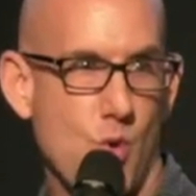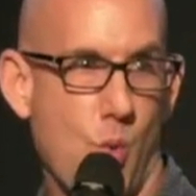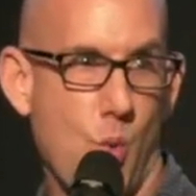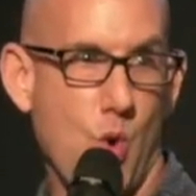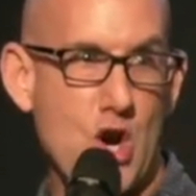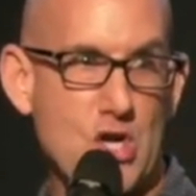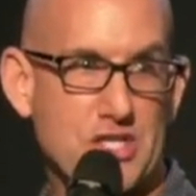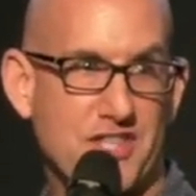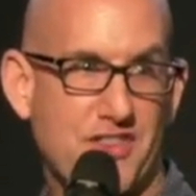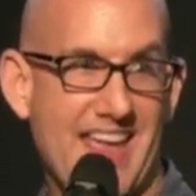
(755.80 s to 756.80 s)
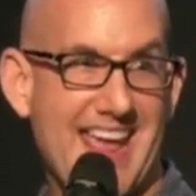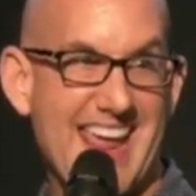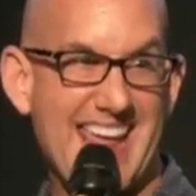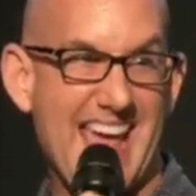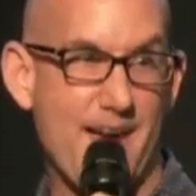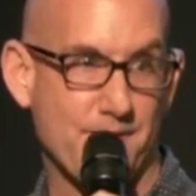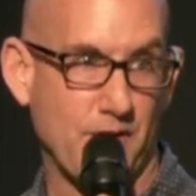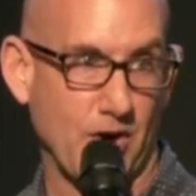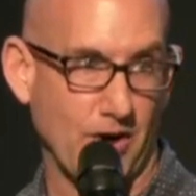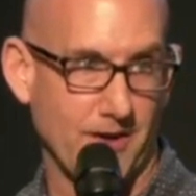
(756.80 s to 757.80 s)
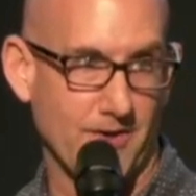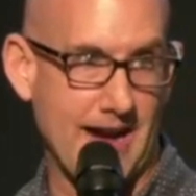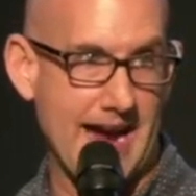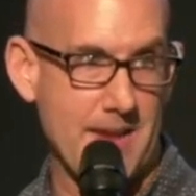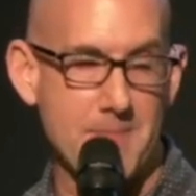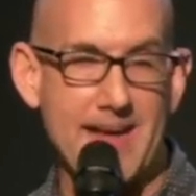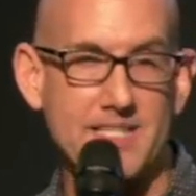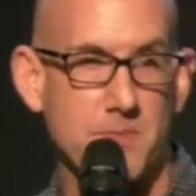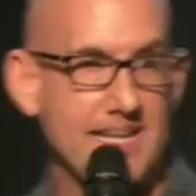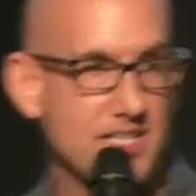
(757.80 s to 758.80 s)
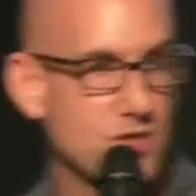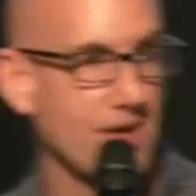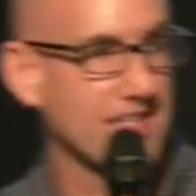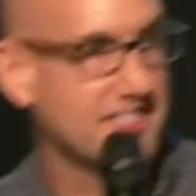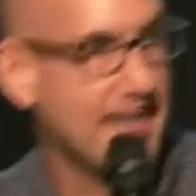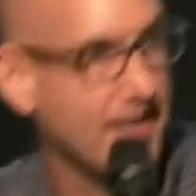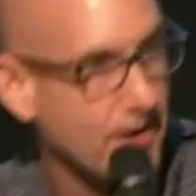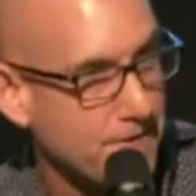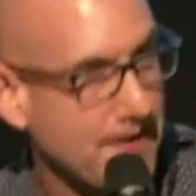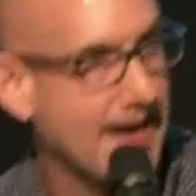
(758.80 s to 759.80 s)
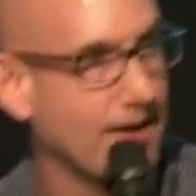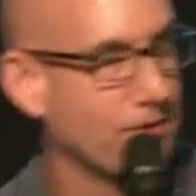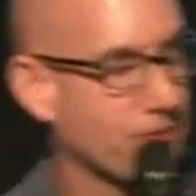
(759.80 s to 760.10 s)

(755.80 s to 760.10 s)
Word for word: worst thing ever, right? Makes me just want to set it on fire